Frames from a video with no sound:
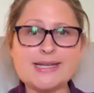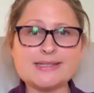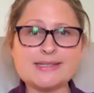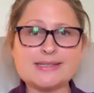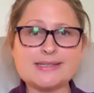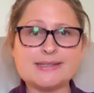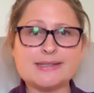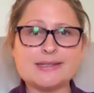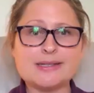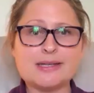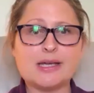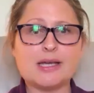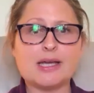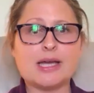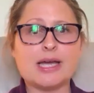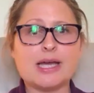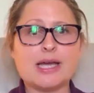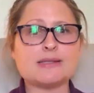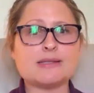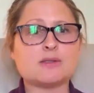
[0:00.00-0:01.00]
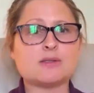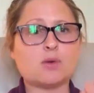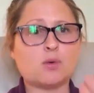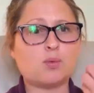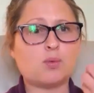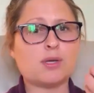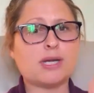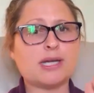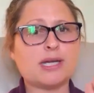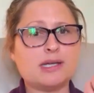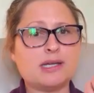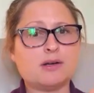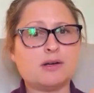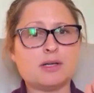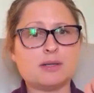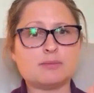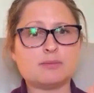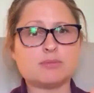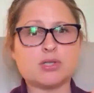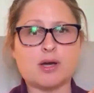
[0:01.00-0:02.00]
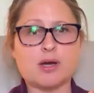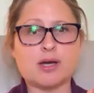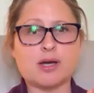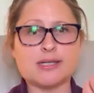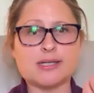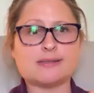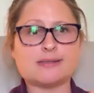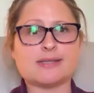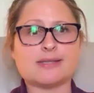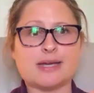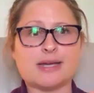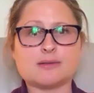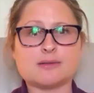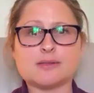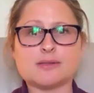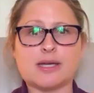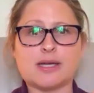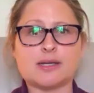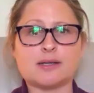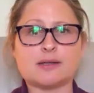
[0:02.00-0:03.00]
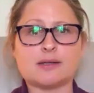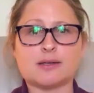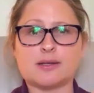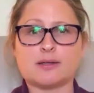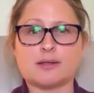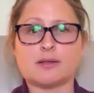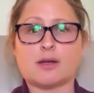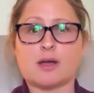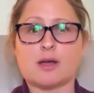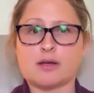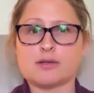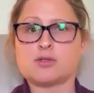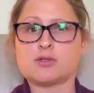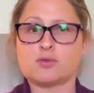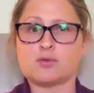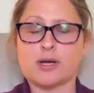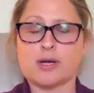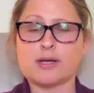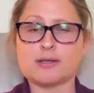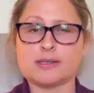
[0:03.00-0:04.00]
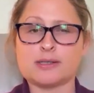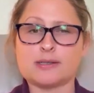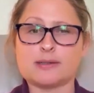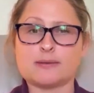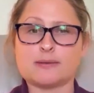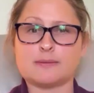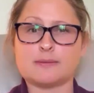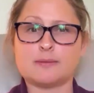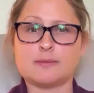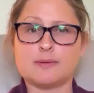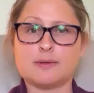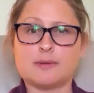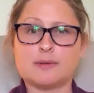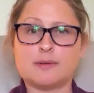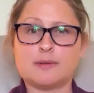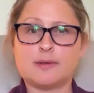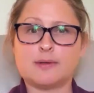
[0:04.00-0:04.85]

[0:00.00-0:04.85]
right? And so when I hear him talk, he sounds like an Australian